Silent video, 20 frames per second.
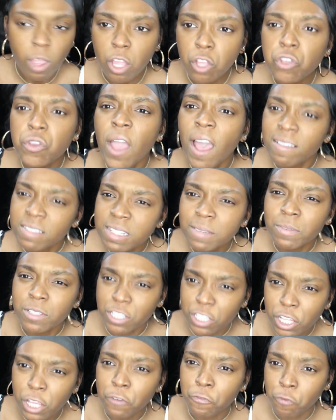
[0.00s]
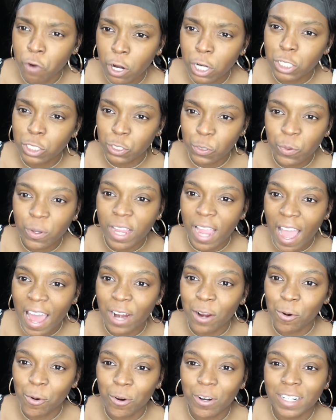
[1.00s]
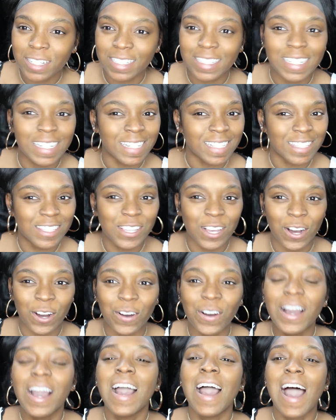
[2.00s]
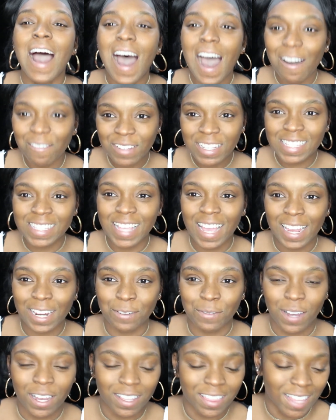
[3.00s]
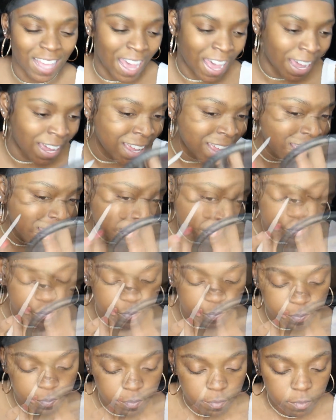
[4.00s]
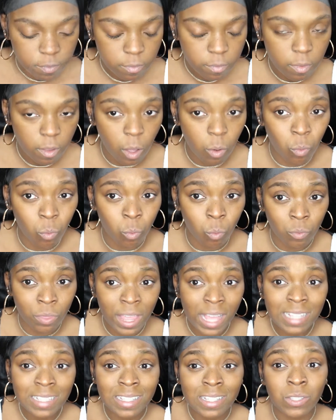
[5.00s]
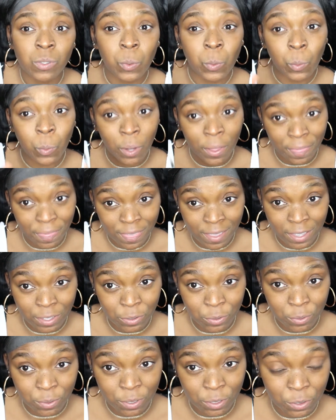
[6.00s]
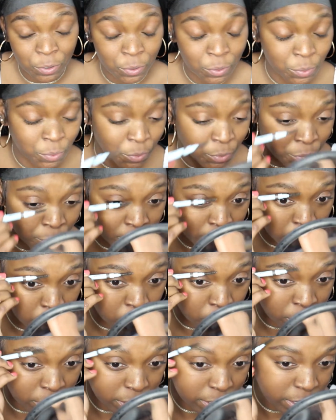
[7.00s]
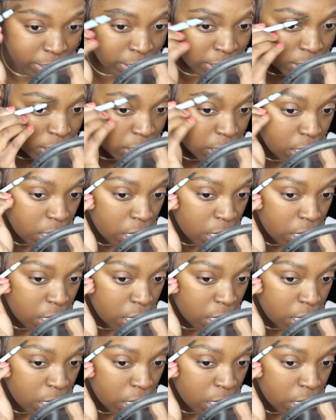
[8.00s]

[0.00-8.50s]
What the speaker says: you have something to look forward to when you're out of quarantine. So I'm excited about that. That's just one thing you can do during quarantine.